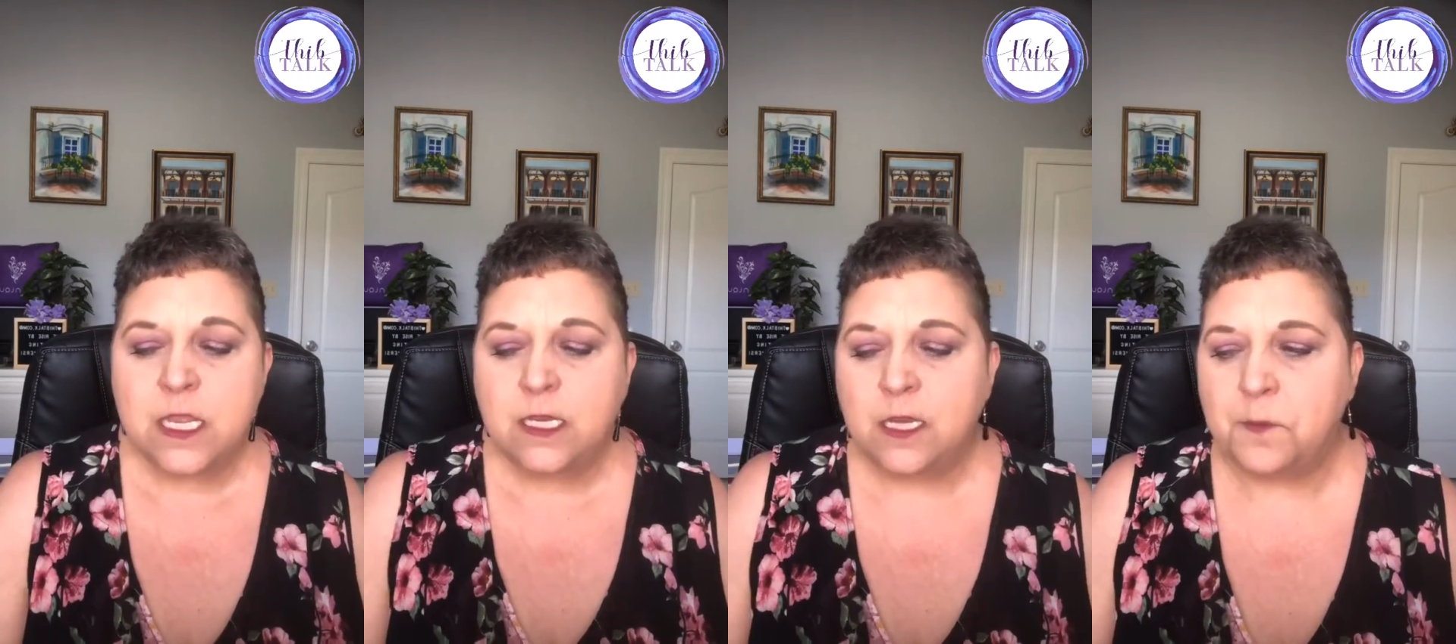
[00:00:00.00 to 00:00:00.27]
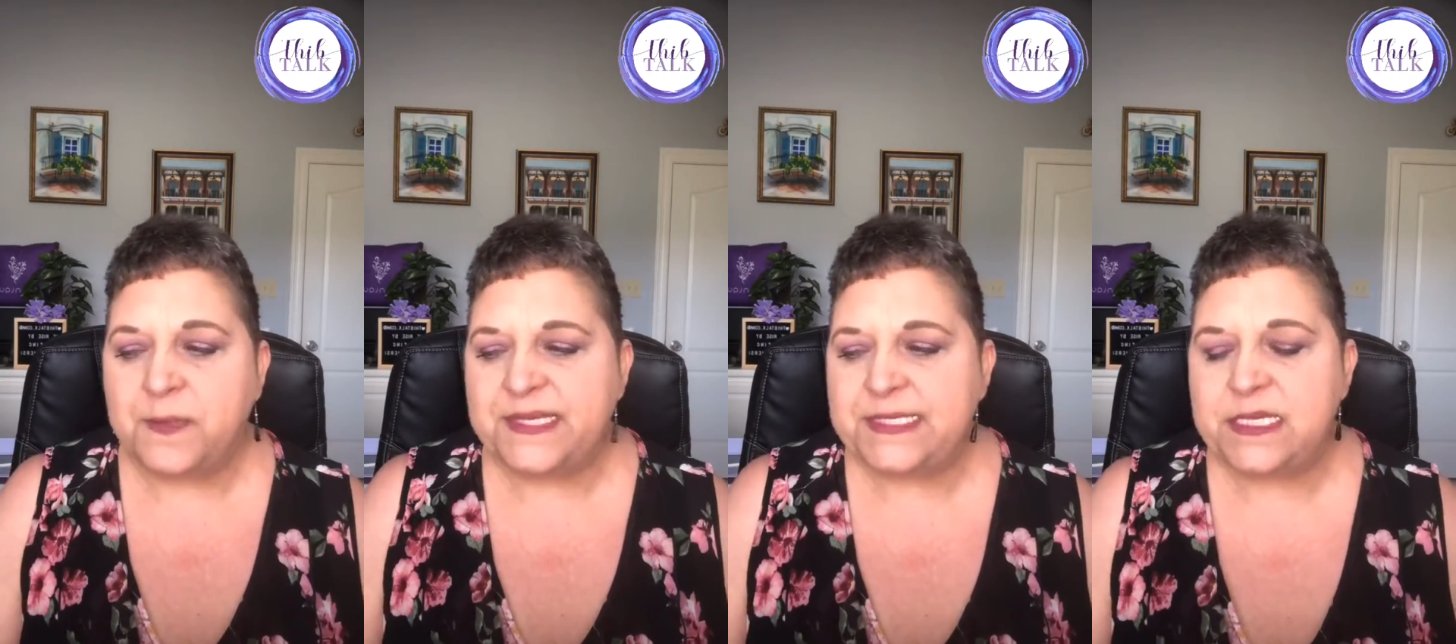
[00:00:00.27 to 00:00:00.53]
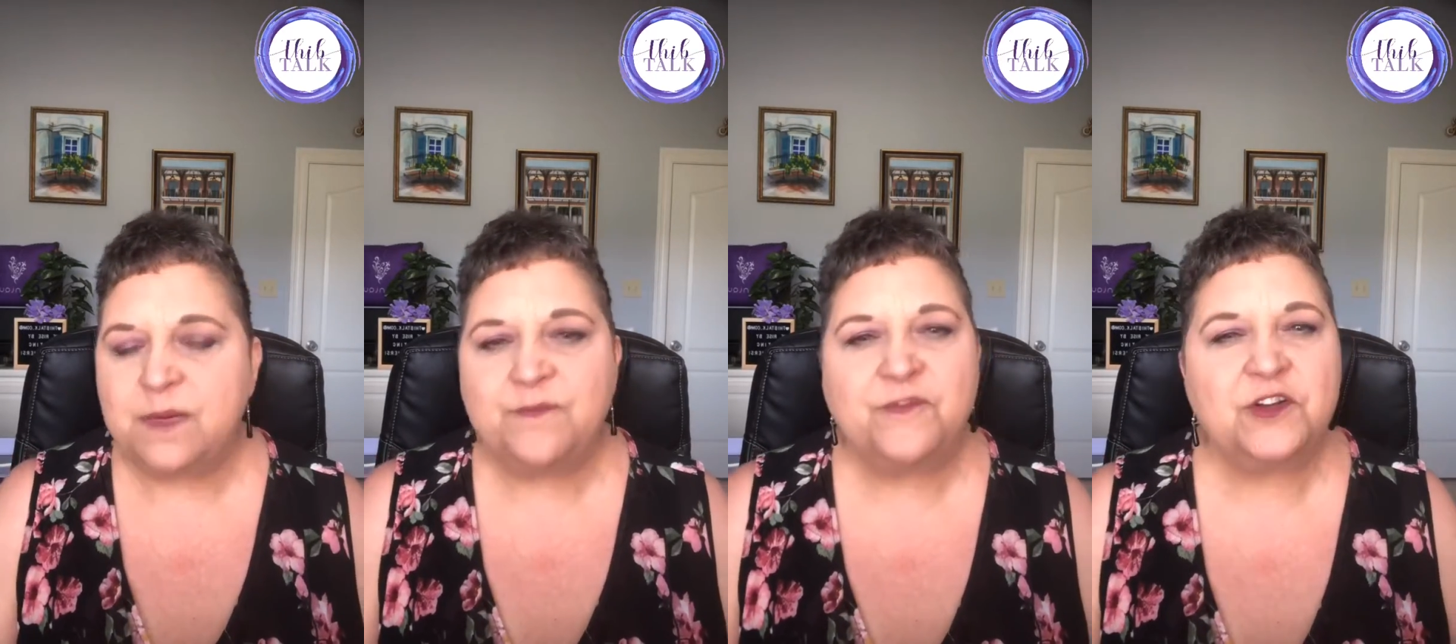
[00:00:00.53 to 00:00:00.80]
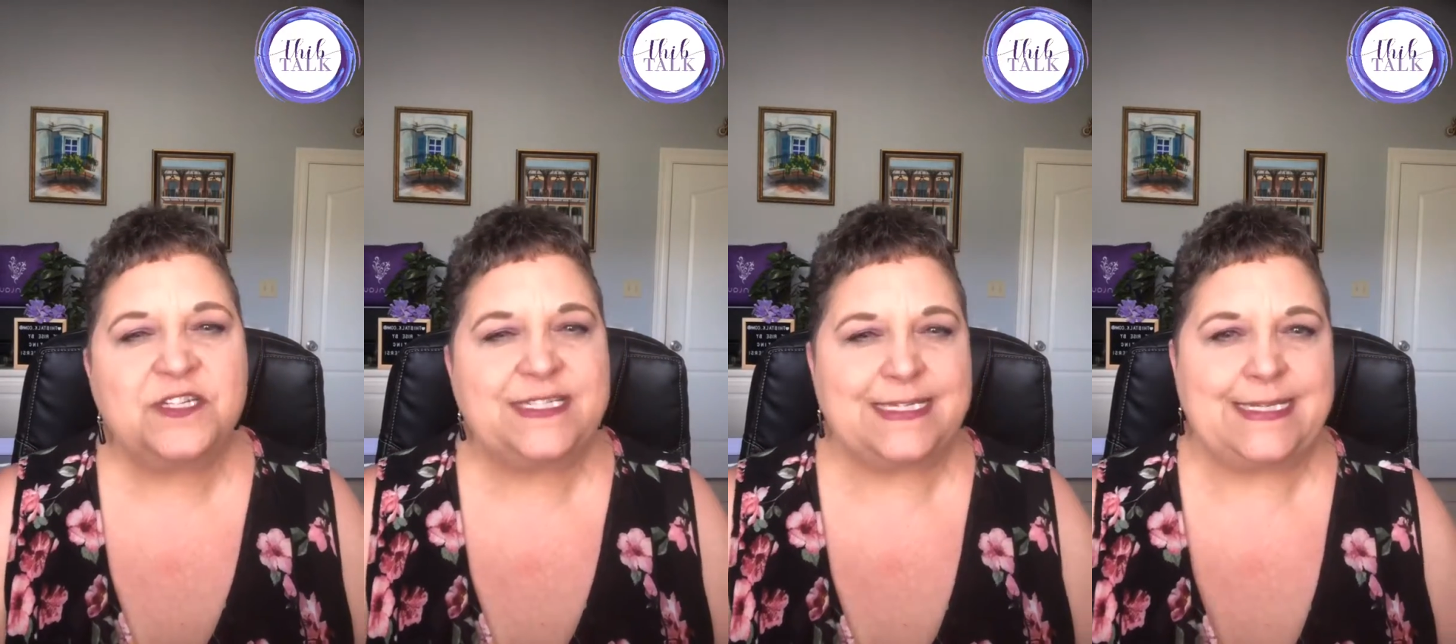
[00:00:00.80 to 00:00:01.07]
Now, my tip
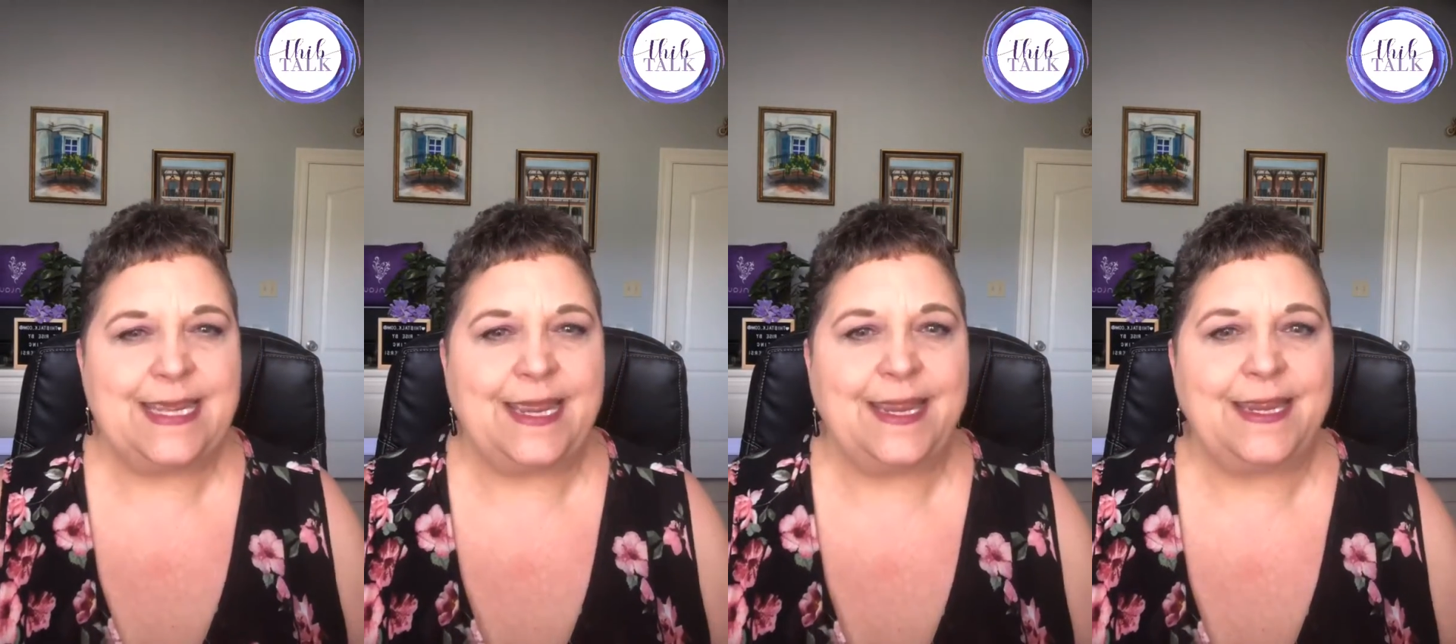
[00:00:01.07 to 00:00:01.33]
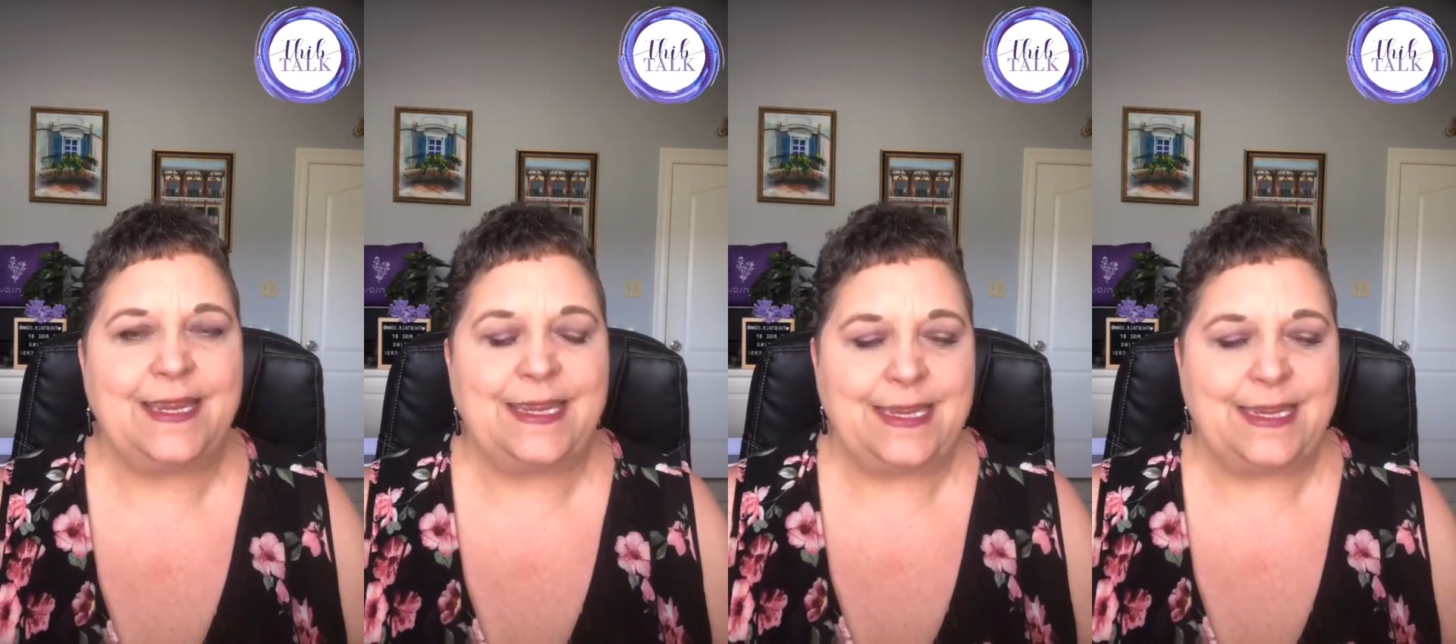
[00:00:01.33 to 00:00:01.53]
for today